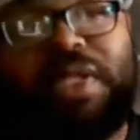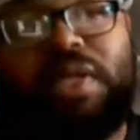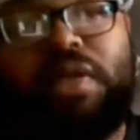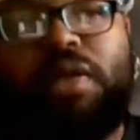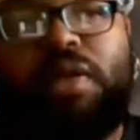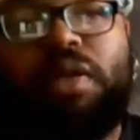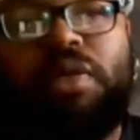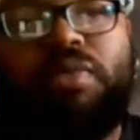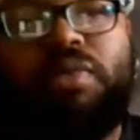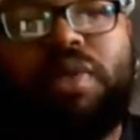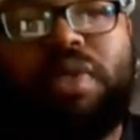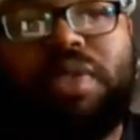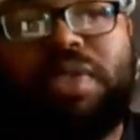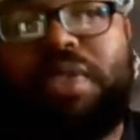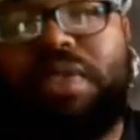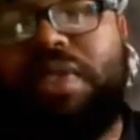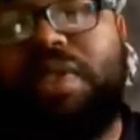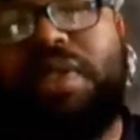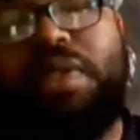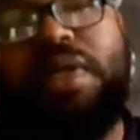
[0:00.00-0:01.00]
he, he
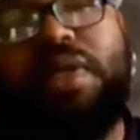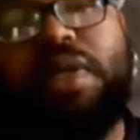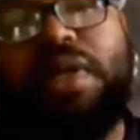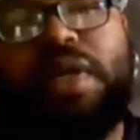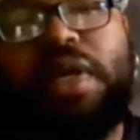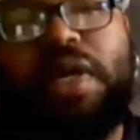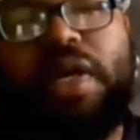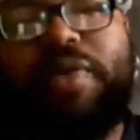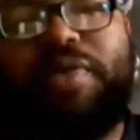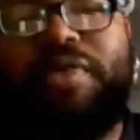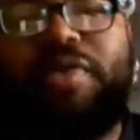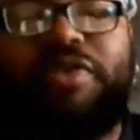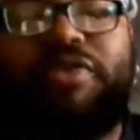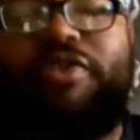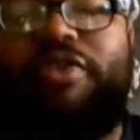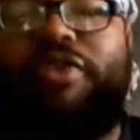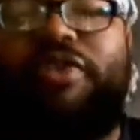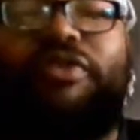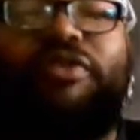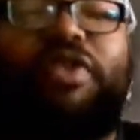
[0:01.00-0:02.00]
was he was a
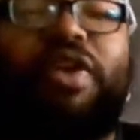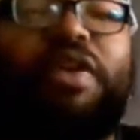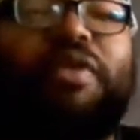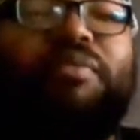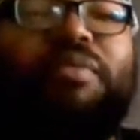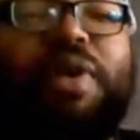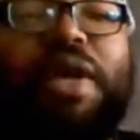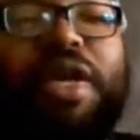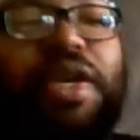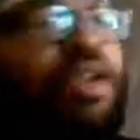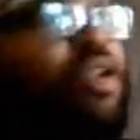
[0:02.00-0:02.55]
terrific running back.